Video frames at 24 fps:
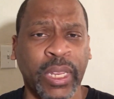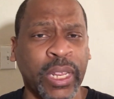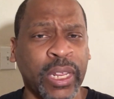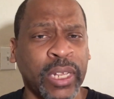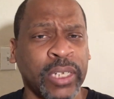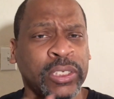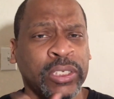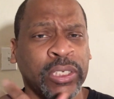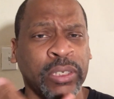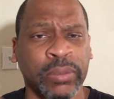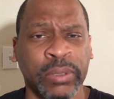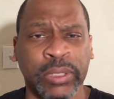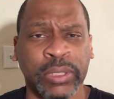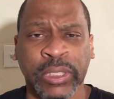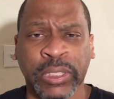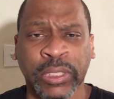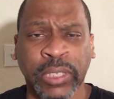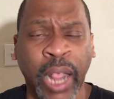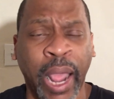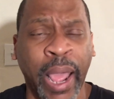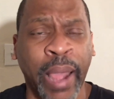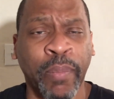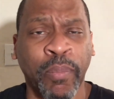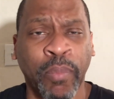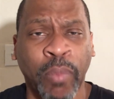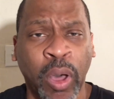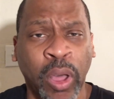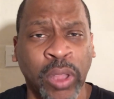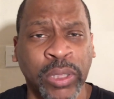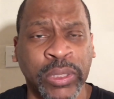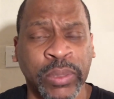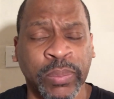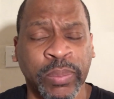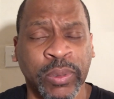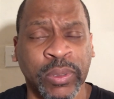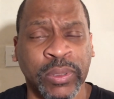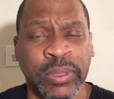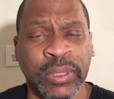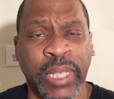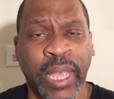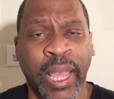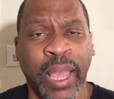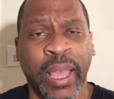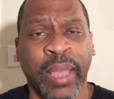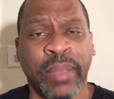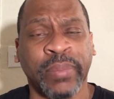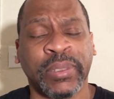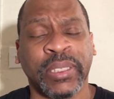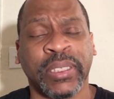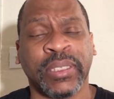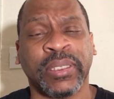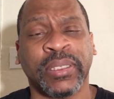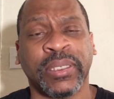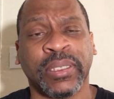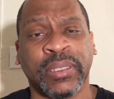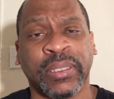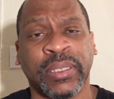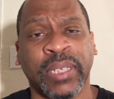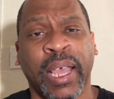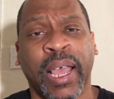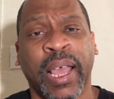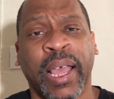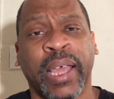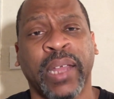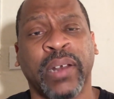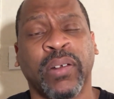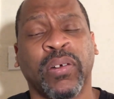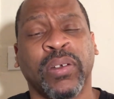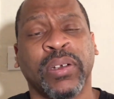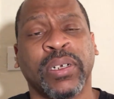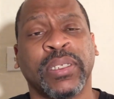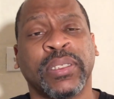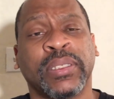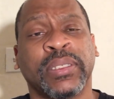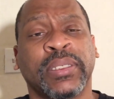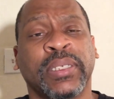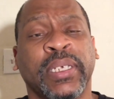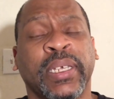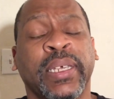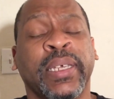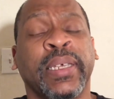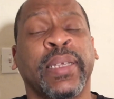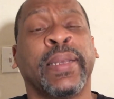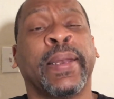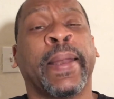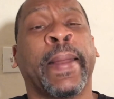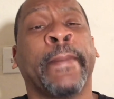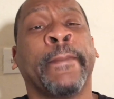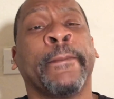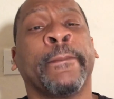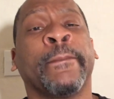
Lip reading: She was shot multiple times, and she died on the scene.